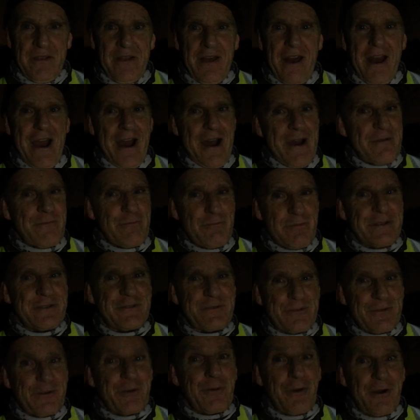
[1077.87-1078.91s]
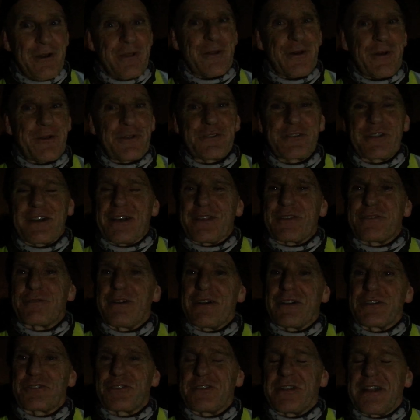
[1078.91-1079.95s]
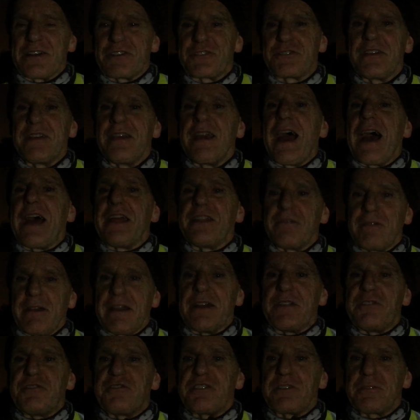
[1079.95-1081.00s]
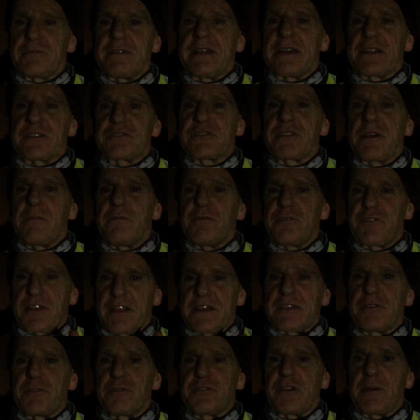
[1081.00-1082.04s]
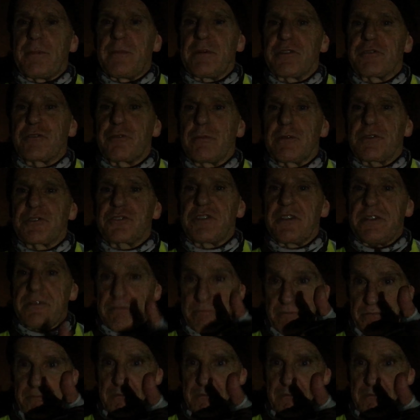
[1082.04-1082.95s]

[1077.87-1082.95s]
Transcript: and with quite a lot of satisfaction actually. Anyway, until next time, thank you so much for watching.